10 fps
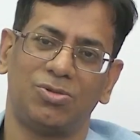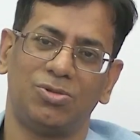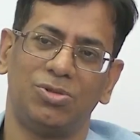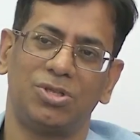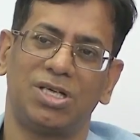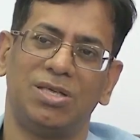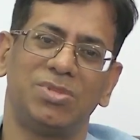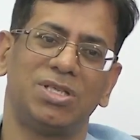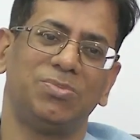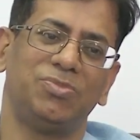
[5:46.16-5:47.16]
court
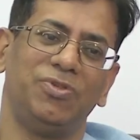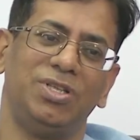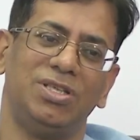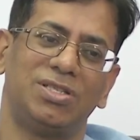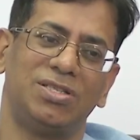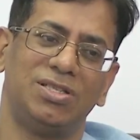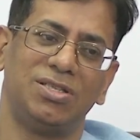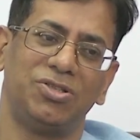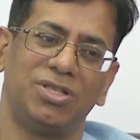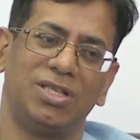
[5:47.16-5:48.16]
comes up with this
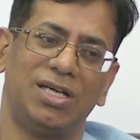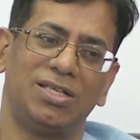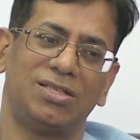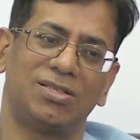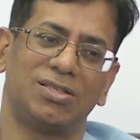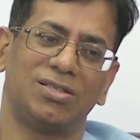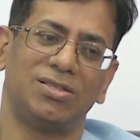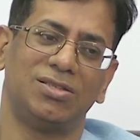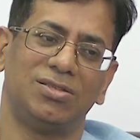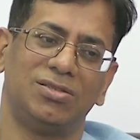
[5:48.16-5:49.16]
decision that
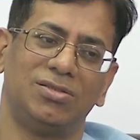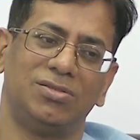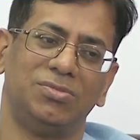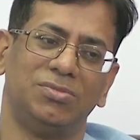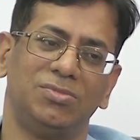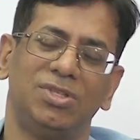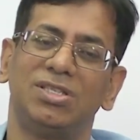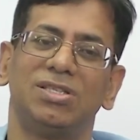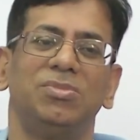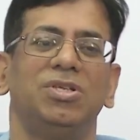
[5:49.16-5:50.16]

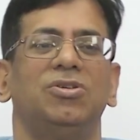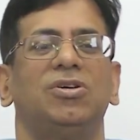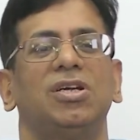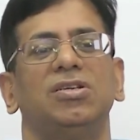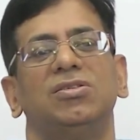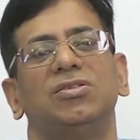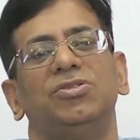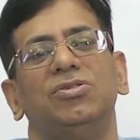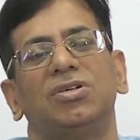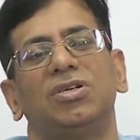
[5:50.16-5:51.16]
there's something wrong
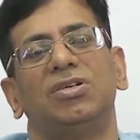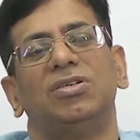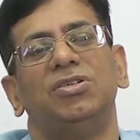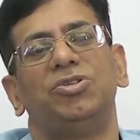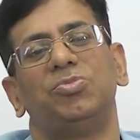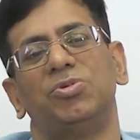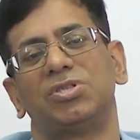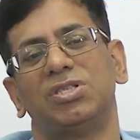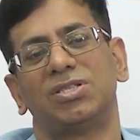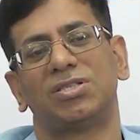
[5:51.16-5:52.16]
in due
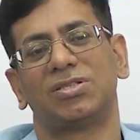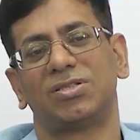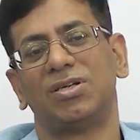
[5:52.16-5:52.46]
process,